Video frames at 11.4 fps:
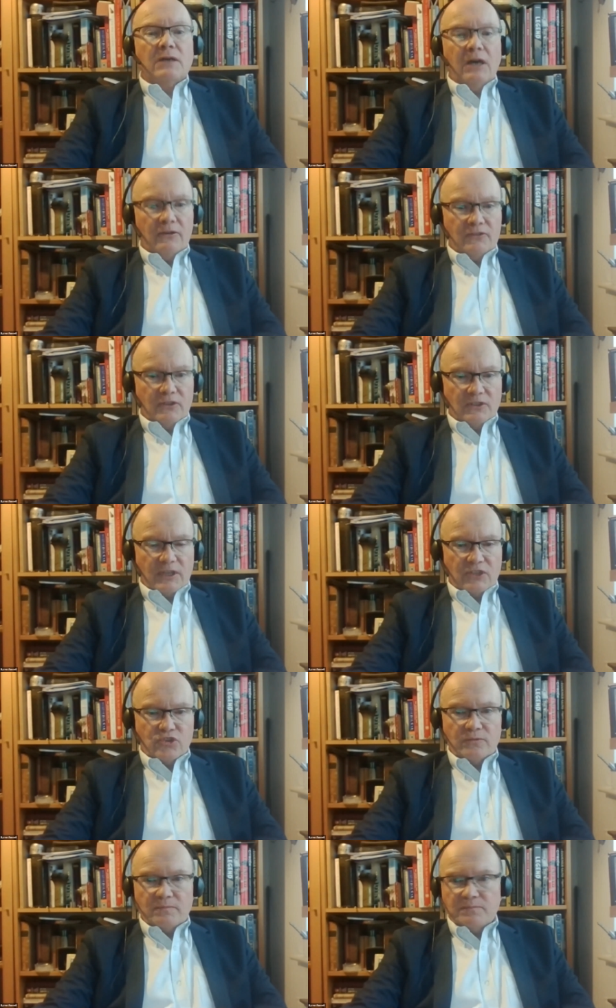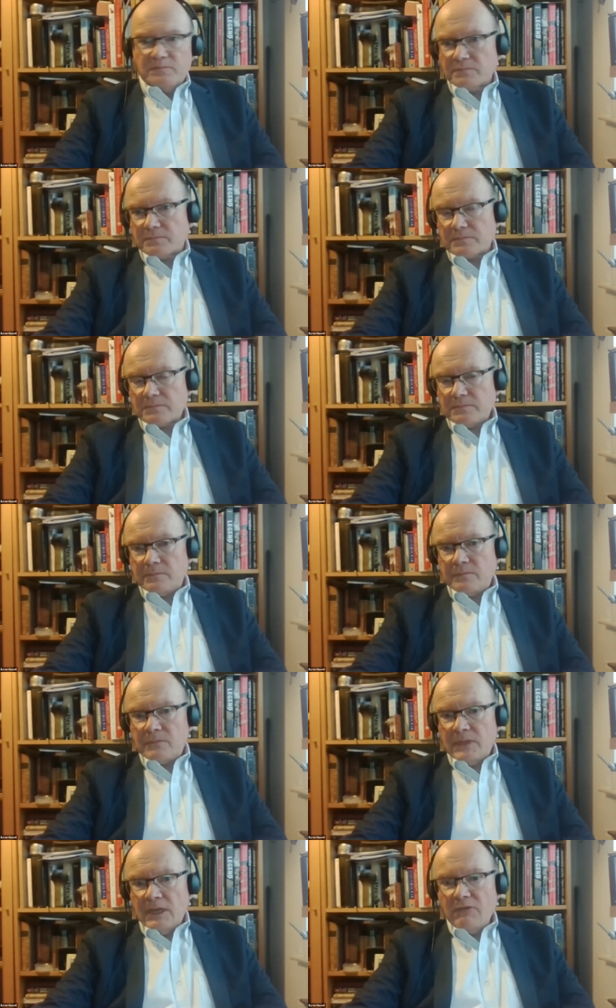After the session,
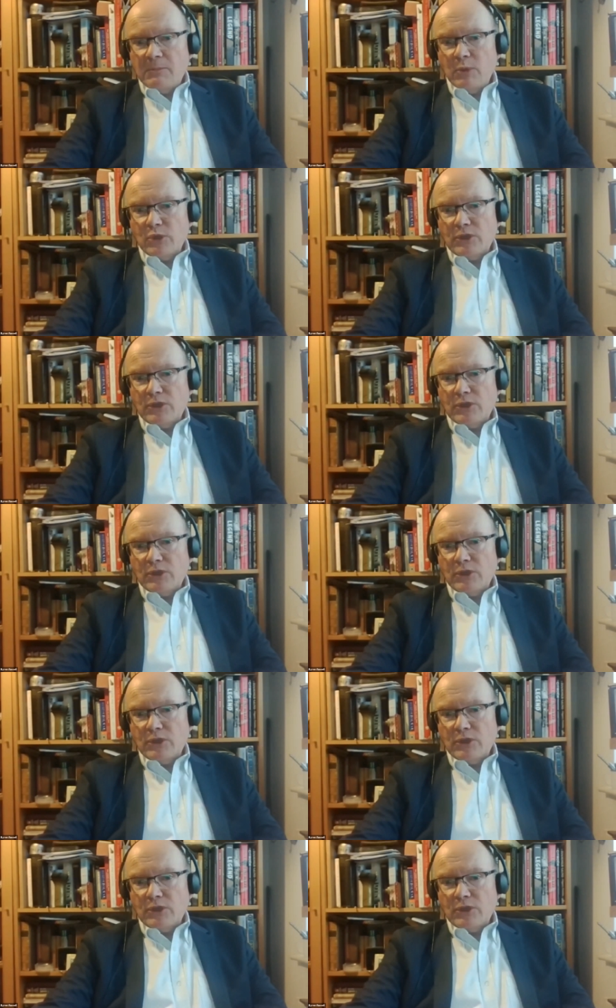everybody